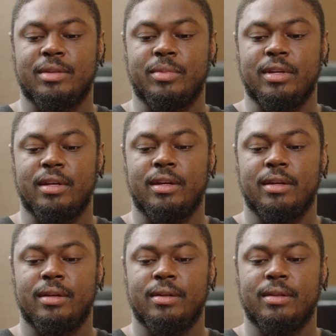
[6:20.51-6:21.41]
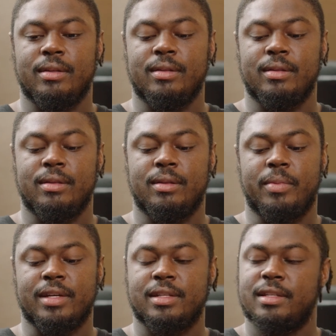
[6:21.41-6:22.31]
is going to be the
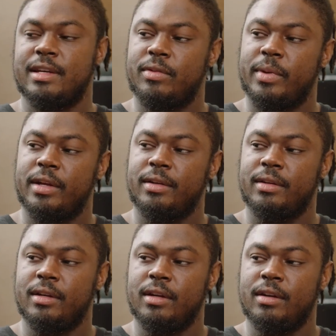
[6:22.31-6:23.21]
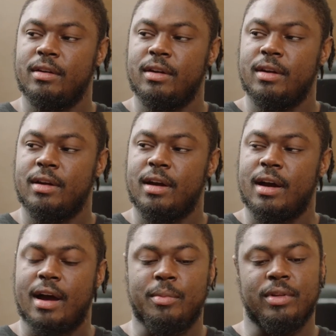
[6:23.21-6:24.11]
best it's ever been.
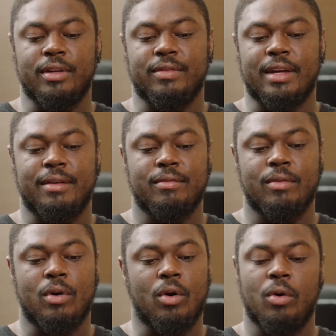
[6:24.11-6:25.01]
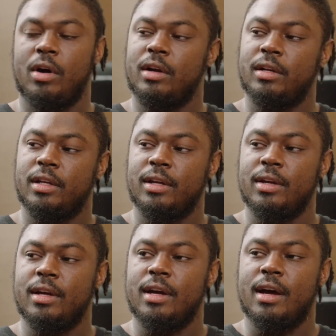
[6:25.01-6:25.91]
I believe that wholeheartedly.
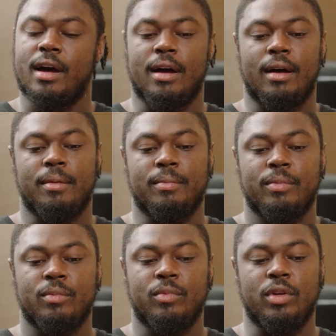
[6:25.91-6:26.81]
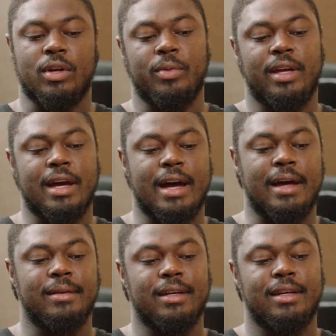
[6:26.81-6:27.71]
Um, you know, we got